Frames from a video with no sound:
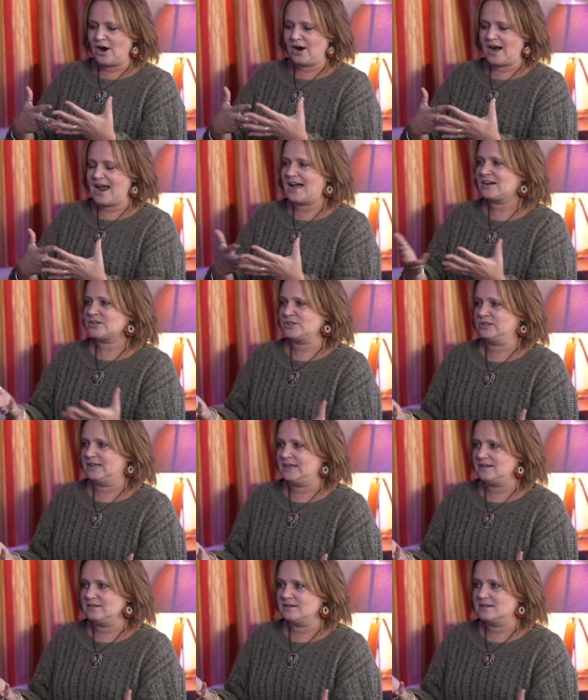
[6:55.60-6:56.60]
are
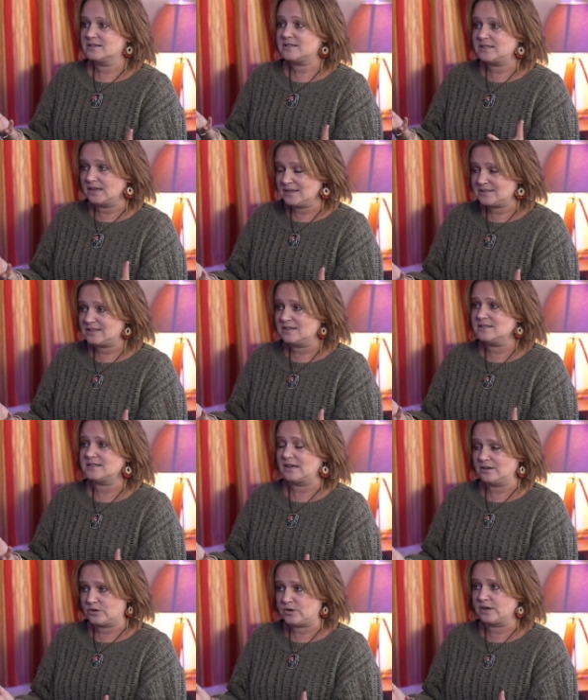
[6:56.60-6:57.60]
actually
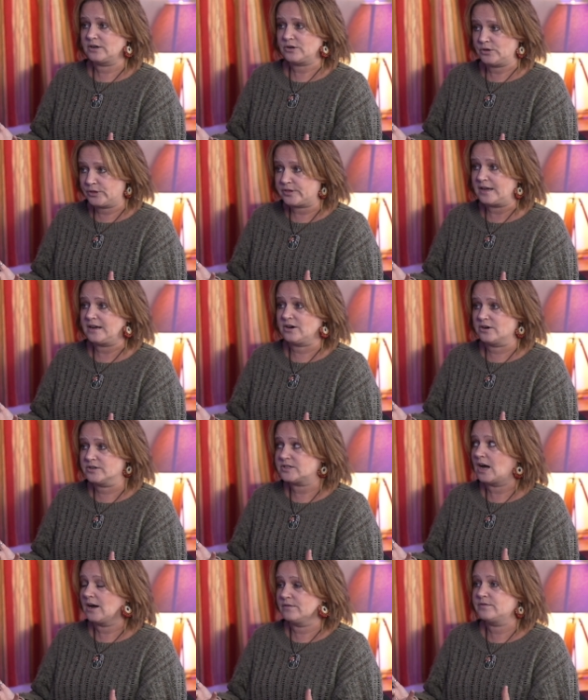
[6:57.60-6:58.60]
citizens and critical
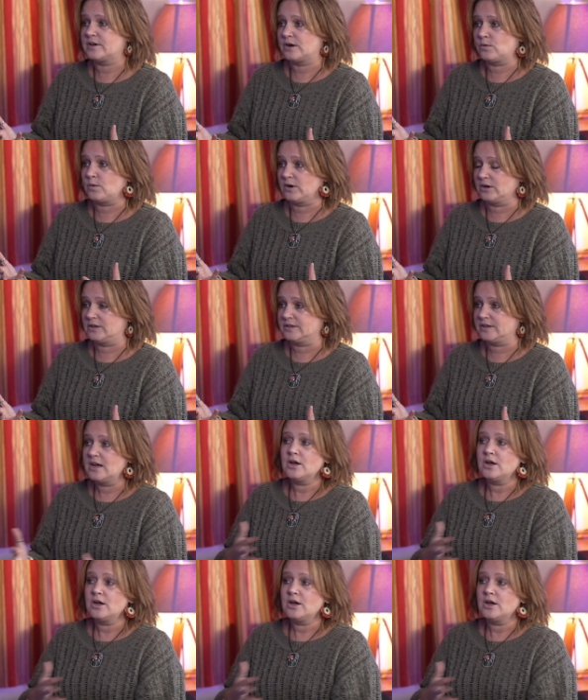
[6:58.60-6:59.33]
thinkers of their world,